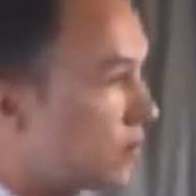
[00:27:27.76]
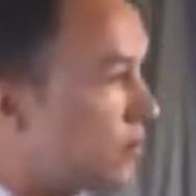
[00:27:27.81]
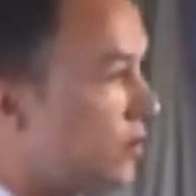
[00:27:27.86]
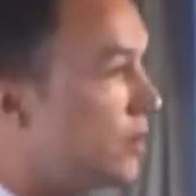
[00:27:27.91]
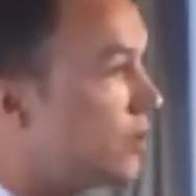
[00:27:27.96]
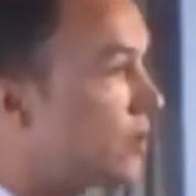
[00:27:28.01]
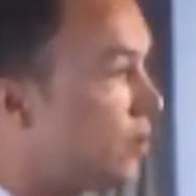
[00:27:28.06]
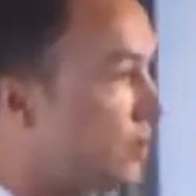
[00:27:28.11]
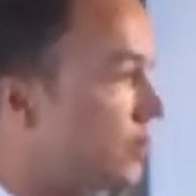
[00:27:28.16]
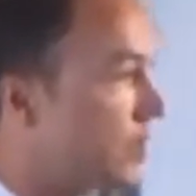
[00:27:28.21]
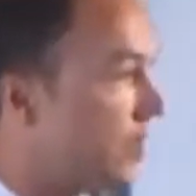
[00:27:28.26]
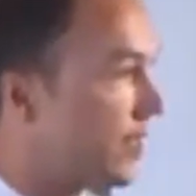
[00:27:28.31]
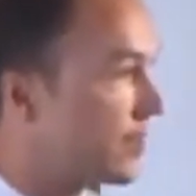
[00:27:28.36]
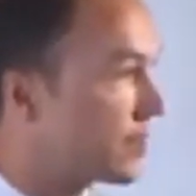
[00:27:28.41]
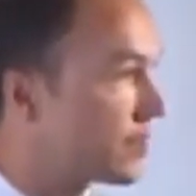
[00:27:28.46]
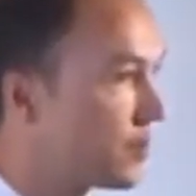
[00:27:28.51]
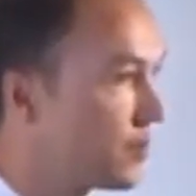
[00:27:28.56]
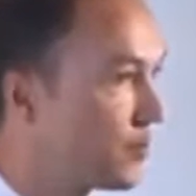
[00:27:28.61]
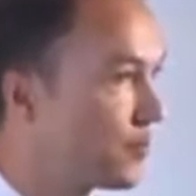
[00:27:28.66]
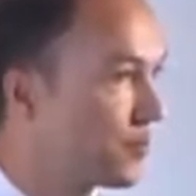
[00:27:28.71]
concrete
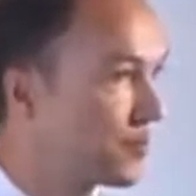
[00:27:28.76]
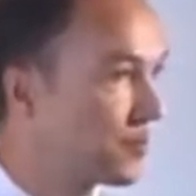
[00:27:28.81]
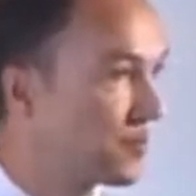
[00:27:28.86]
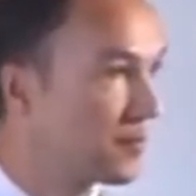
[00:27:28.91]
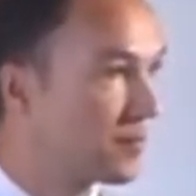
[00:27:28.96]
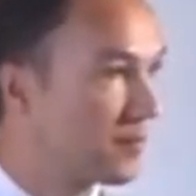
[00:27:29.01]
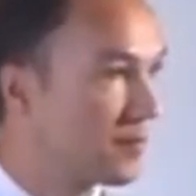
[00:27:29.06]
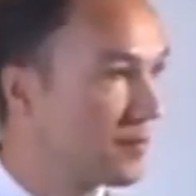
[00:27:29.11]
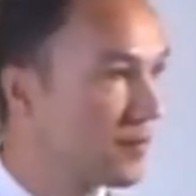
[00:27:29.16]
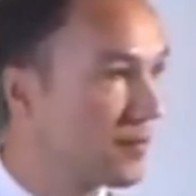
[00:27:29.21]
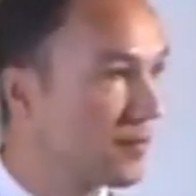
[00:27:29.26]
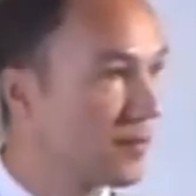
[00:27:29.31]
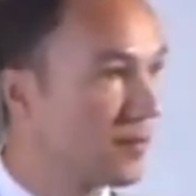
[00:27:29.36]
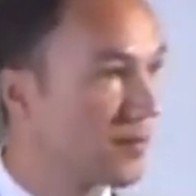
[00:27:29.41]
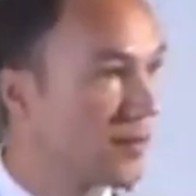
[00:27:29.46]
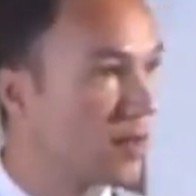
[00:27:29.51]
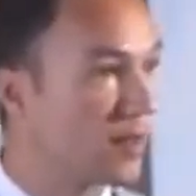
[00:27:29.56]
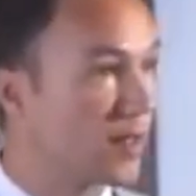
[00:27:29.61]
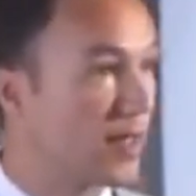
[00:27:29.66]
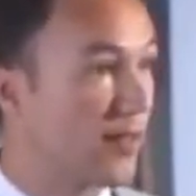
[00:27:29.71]
context.
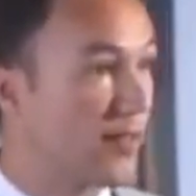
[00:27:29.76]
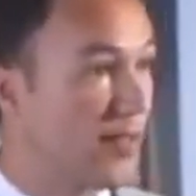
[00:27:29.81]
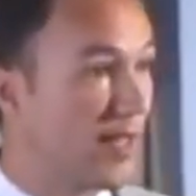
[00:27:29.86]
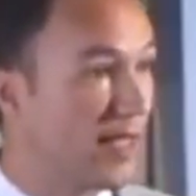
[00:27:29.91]
Okay,